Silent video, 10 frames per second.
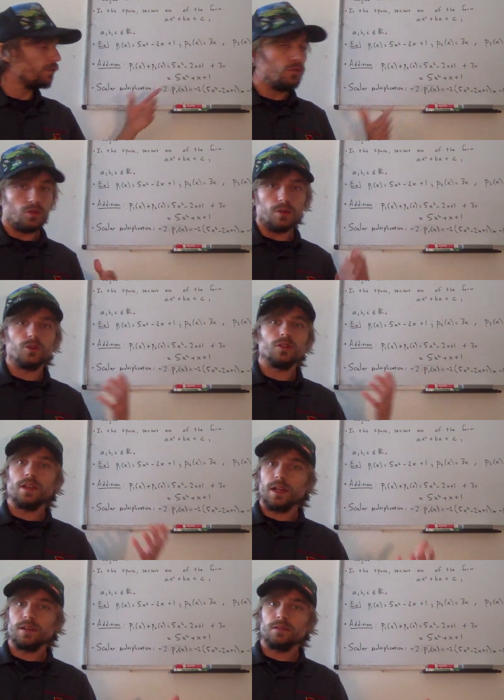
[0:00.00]
of
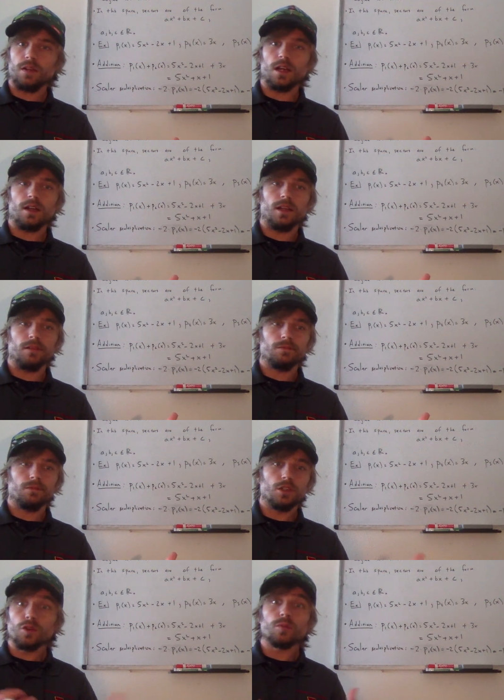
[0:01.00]
normal, uh,
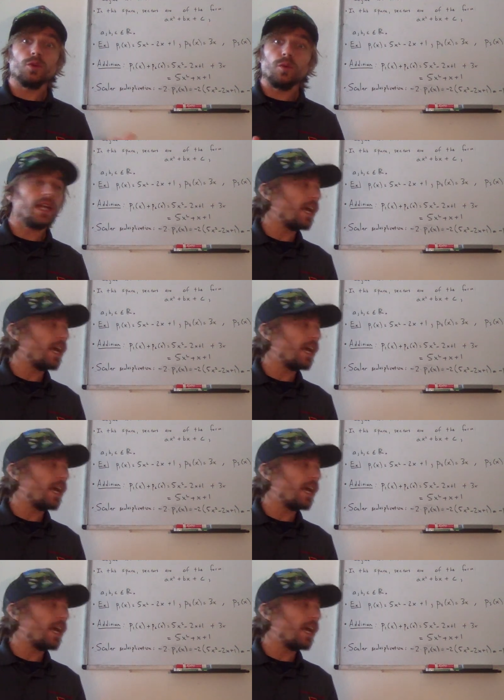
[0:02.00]
the normal way